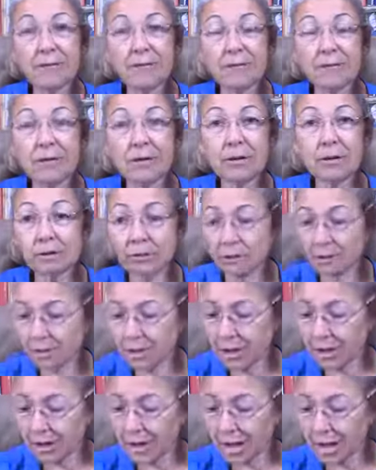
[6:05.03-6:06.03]
fields
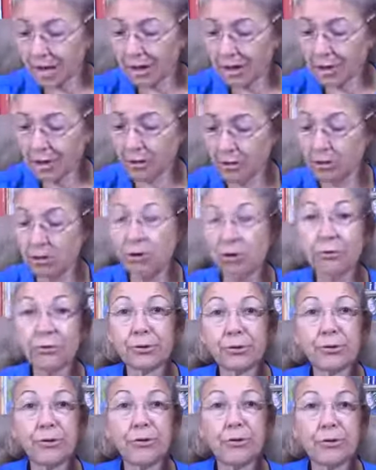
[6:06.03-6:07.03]
can actually
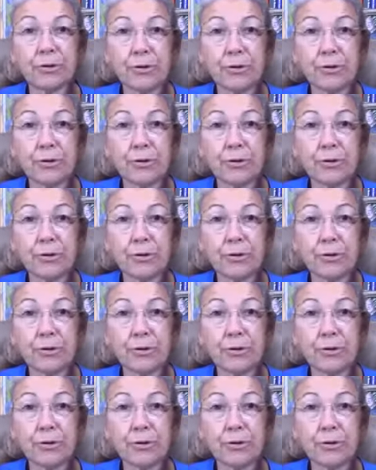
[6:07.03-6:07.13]
alter